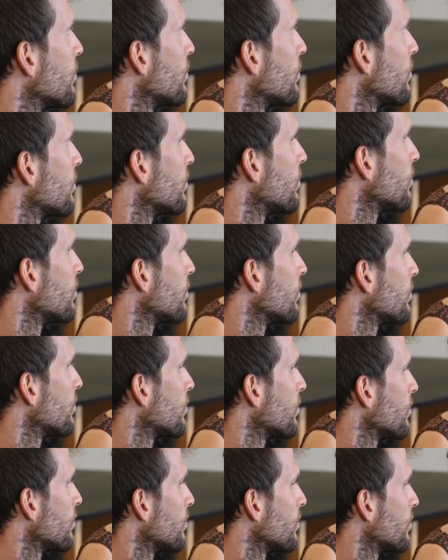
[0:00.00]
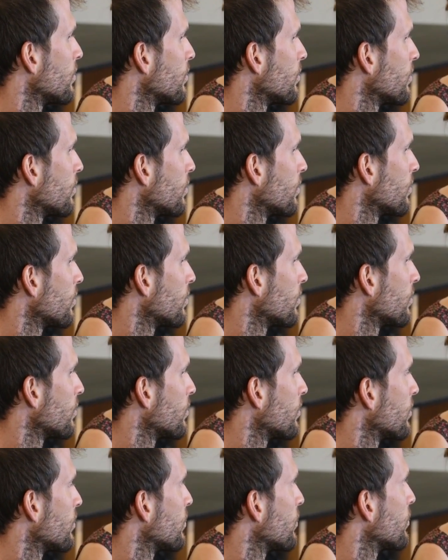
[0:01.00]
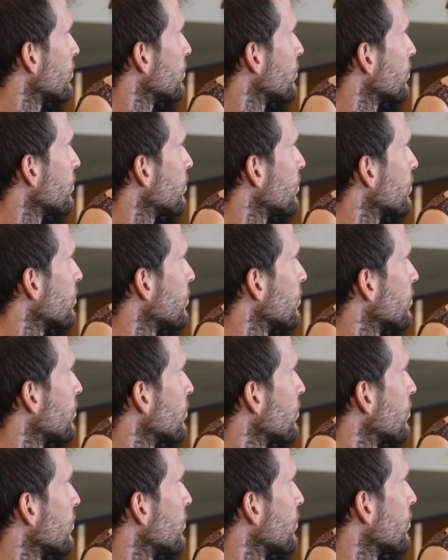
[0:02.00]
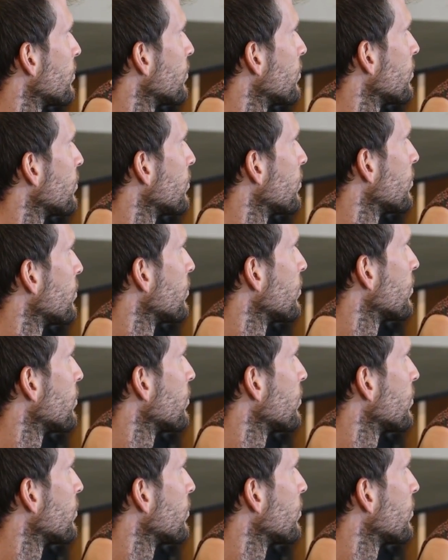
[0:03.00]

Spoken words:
No words are spoken by the person on screen.